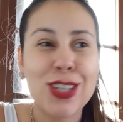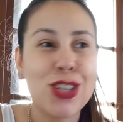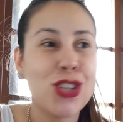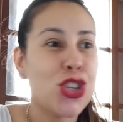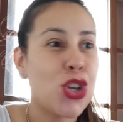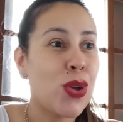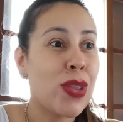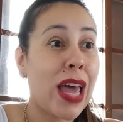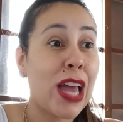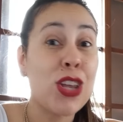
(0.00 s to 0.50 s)

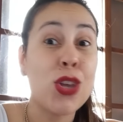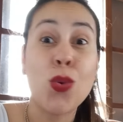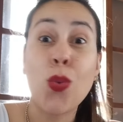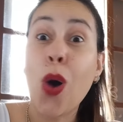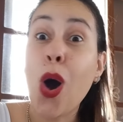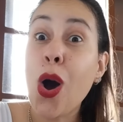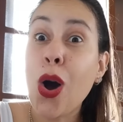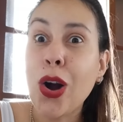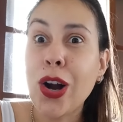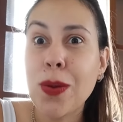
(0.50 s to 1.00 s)
so that you
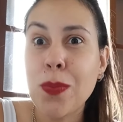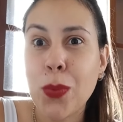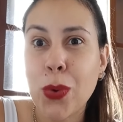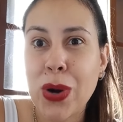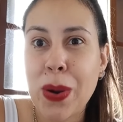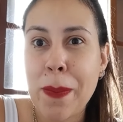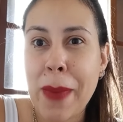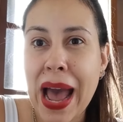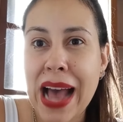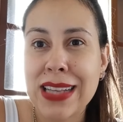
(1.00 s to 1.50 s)
are
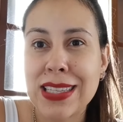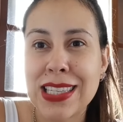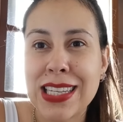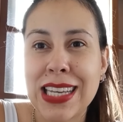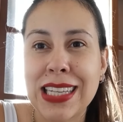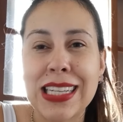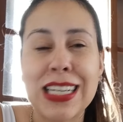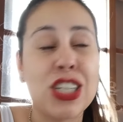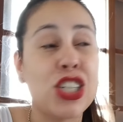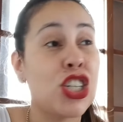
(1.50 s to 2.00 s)
more
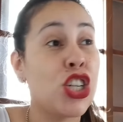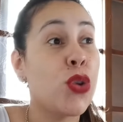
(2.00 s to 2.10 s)
masculine,